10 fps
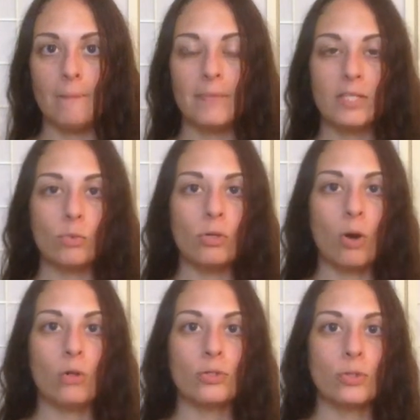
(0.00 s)
This one
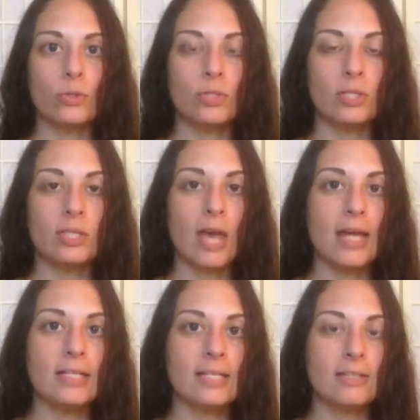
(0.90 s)
also
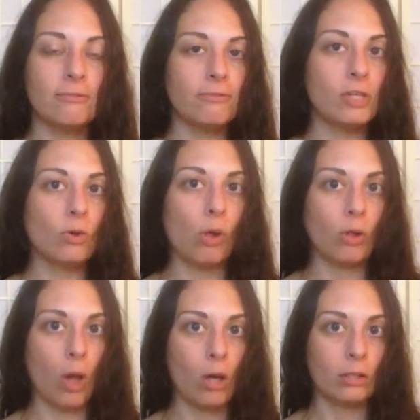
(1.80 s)
tends to feel
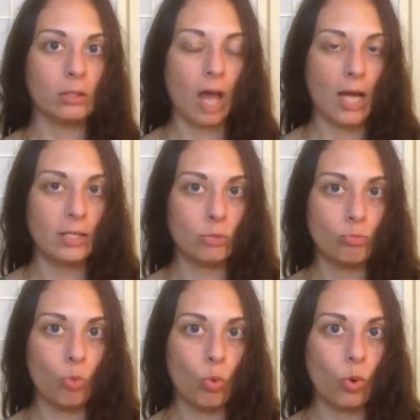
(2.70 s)
along the lines
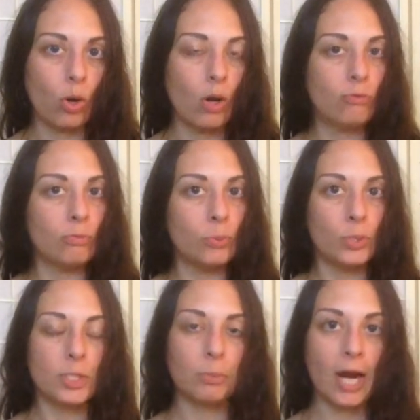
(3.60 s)
more of a
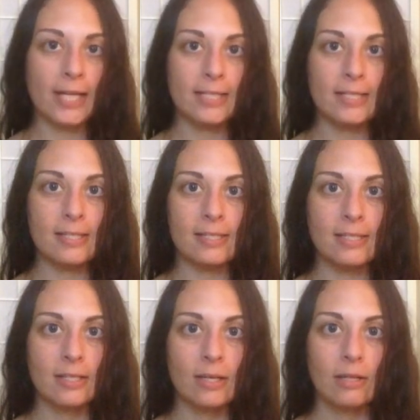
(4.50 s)
Buddhist
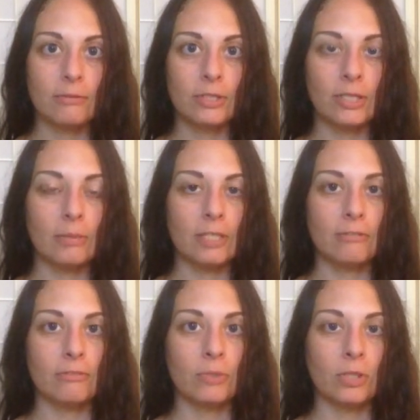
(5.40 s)
practice, for anybody
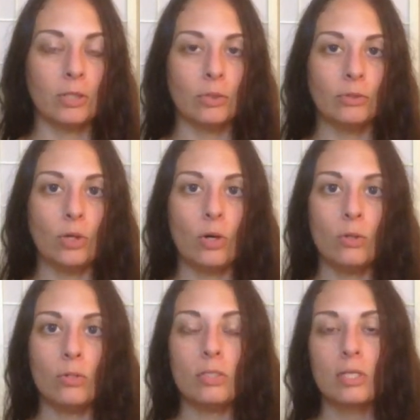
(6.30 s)
familiar with
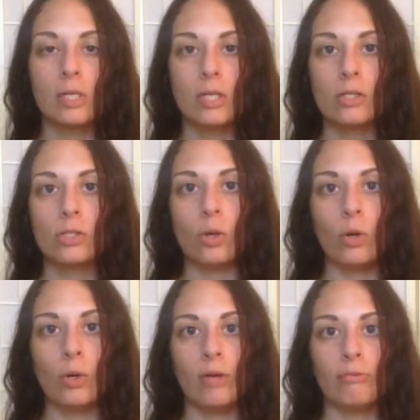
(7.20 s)
those.
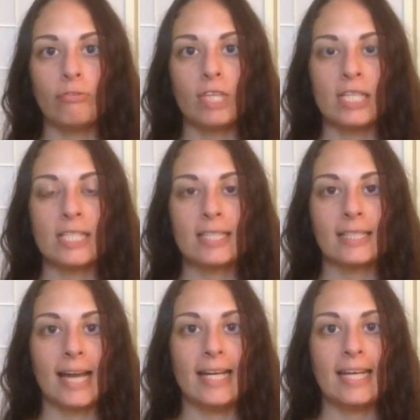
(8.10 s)
So if this
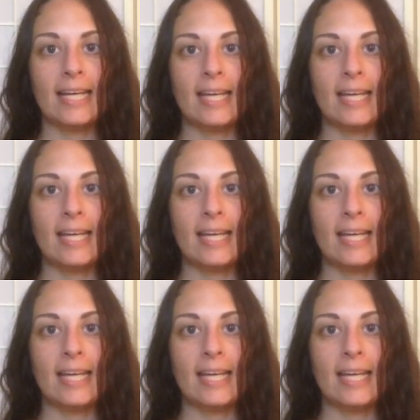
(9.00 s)
kind of